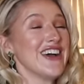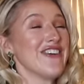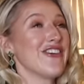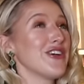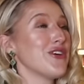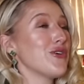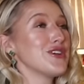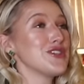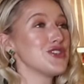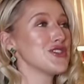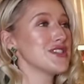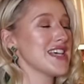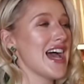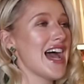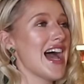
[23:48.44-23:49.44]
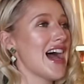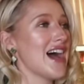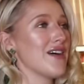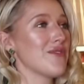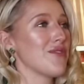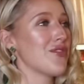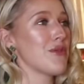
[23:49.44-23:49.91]
We always used to
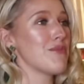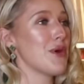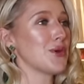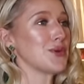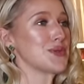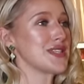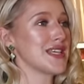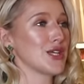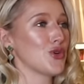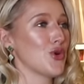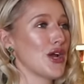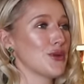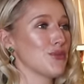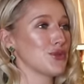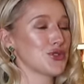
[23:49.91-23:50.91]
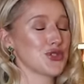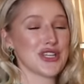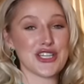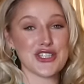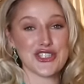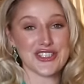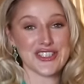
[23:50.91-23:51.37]
have the most incredible
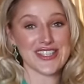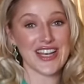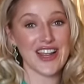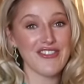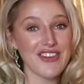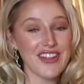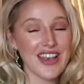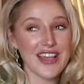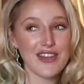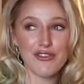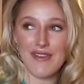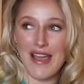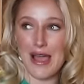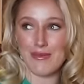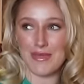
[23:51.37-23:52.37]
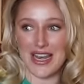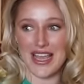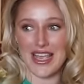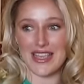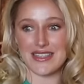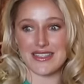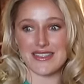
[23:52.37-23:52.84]
traditions, and I feel like
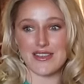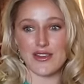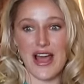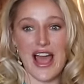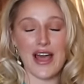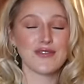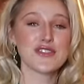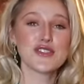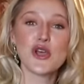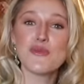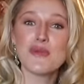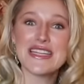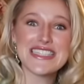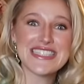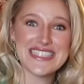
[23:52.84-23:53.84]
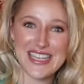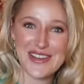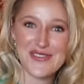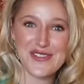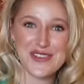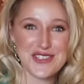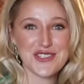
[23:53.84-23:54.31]
families have so many
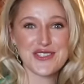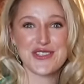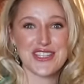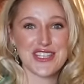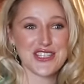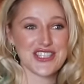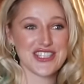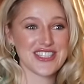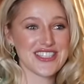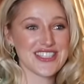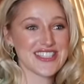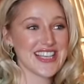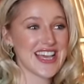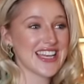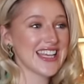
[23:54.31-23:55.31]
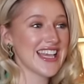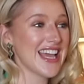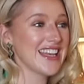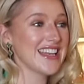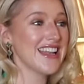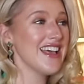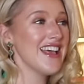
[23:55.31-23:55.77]
different traditions. And
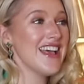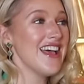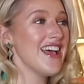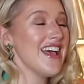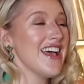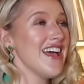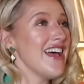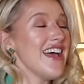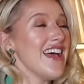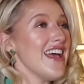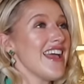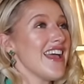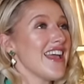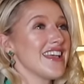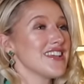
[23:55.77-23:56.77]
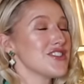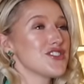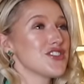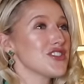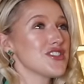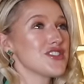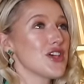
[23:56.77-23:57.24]
again, it's
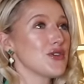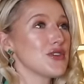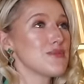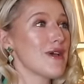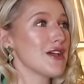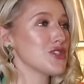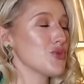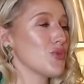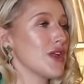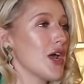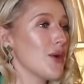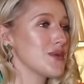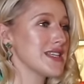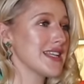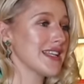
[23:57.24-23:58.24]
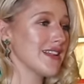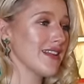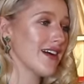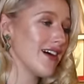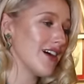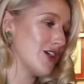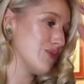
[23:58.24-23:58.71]
just so special. When I was a little
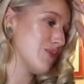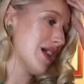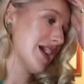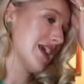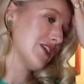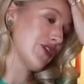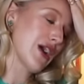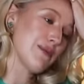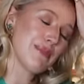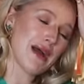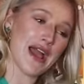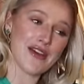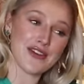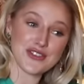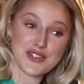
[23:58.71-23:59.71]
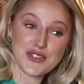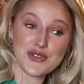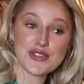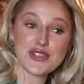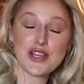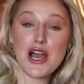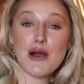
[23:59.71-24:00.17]
girl, my grandparents
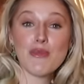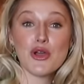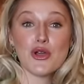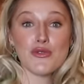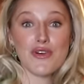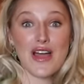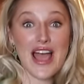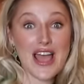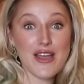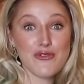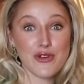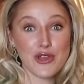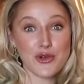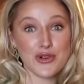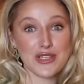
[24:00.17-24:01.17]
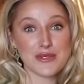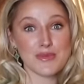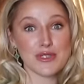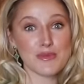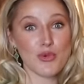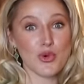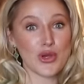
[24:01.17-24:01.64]
used to come over every
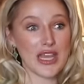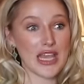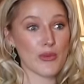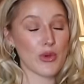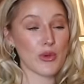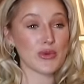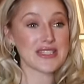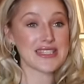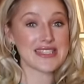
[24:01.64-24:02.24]
Christmas morning, and we would